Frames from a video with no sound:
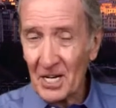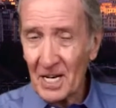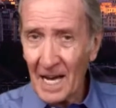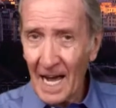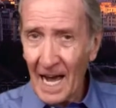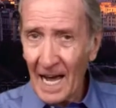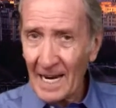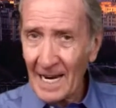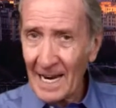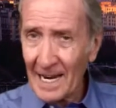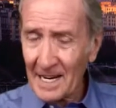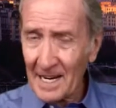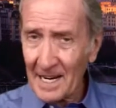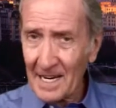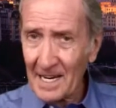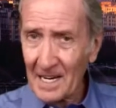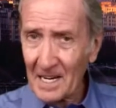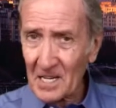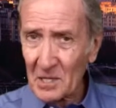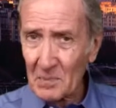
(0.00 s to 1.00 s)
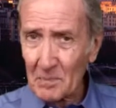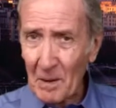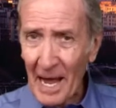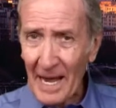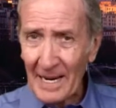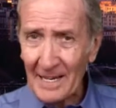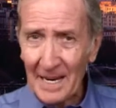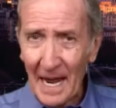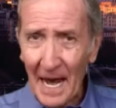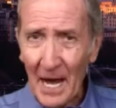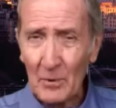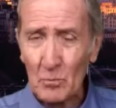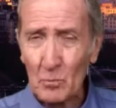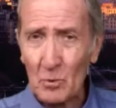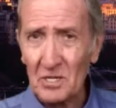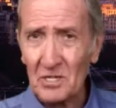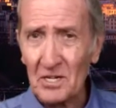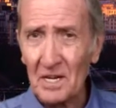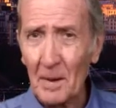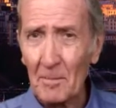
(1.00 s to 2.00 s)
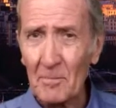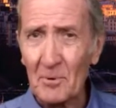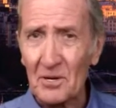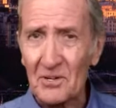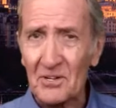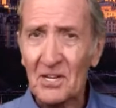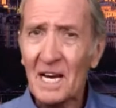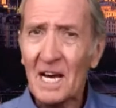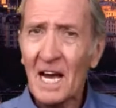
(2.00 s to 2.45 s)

and letting it expand outwards and upwards